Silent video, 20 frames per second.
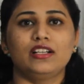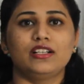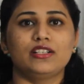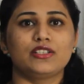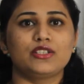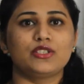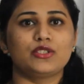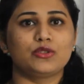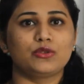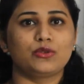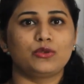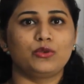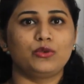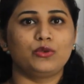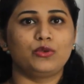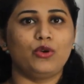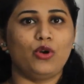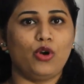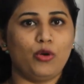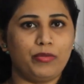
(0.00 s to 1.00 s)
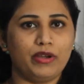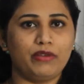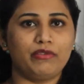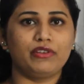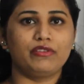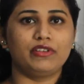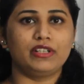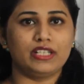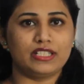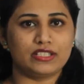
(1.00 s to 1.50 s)
So hope
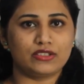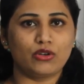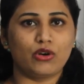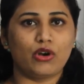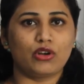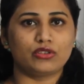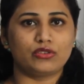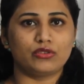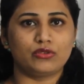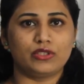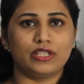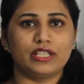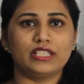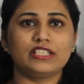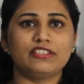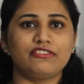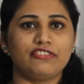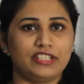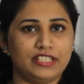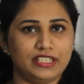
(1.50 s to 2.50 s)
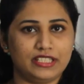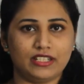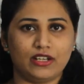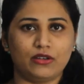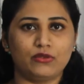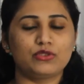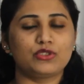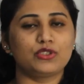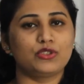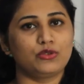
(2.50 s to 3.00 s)
everyone has gone through that. If any
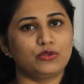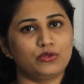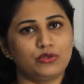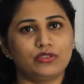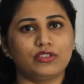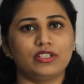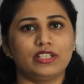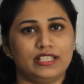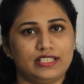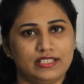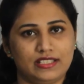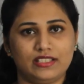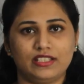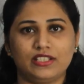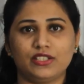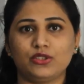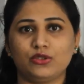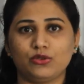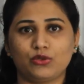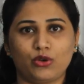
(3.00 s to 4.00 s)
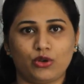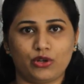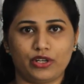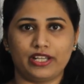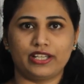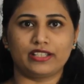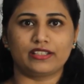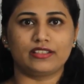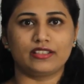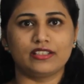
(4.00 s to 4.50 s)
doubts, don't hesitate to
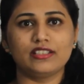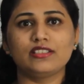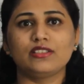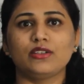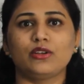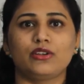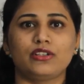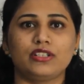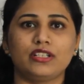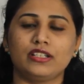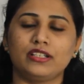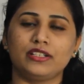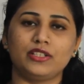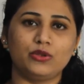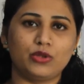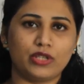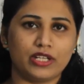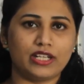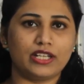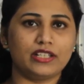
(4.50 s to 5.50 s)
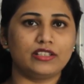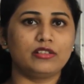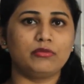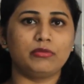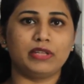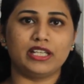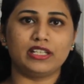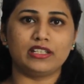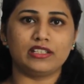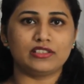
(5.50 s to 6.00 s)
contact us, or you can either
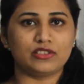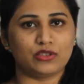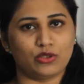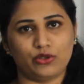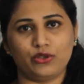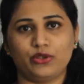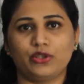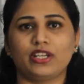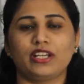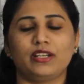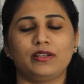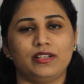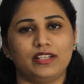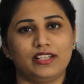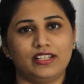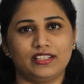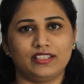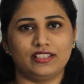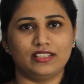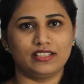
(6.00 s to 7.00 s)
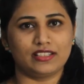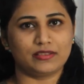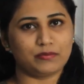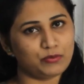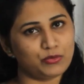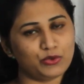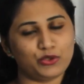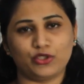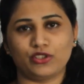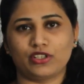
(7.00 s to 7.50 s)
mail us or you can
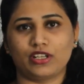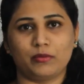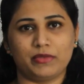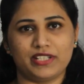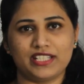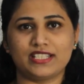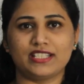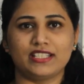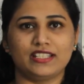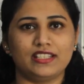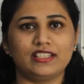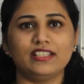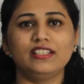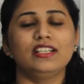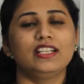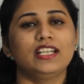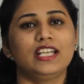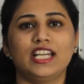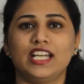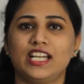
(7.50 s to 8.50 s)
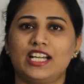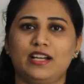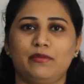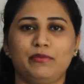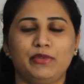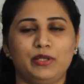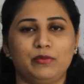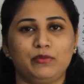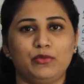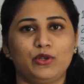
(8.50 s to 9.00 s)
put your comments in the
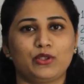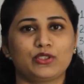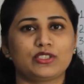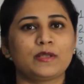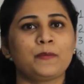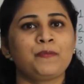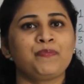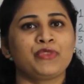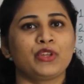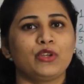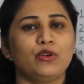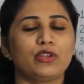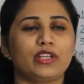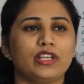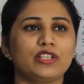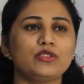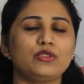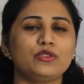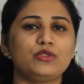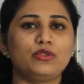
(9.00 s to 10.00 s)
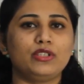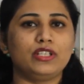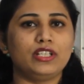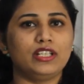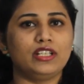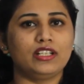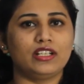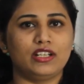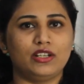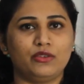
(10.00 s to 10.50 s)
comment box. Okay, so
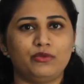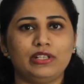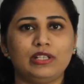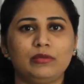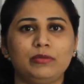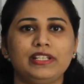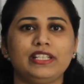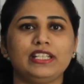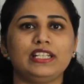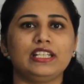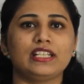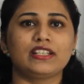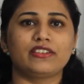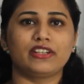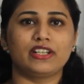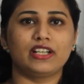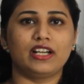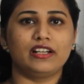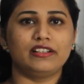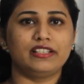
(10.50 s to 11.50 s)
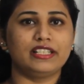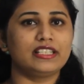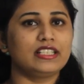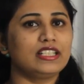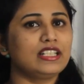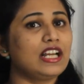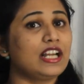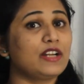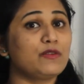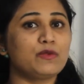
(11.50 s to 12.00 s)
today we'll be dealing regarding
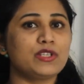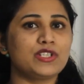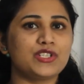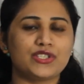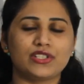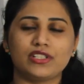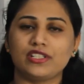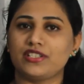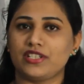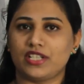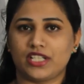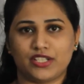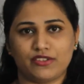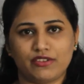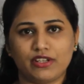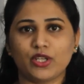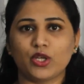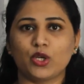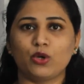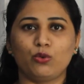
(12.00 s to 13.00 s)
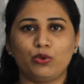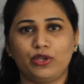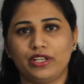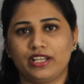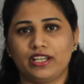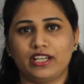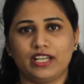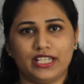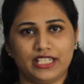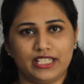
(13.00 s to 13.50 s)
the conventional general
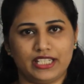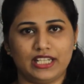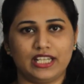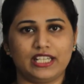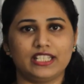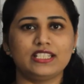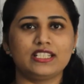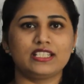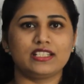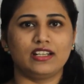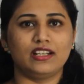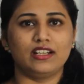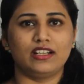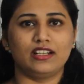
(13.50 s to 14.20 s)
coding guidelines,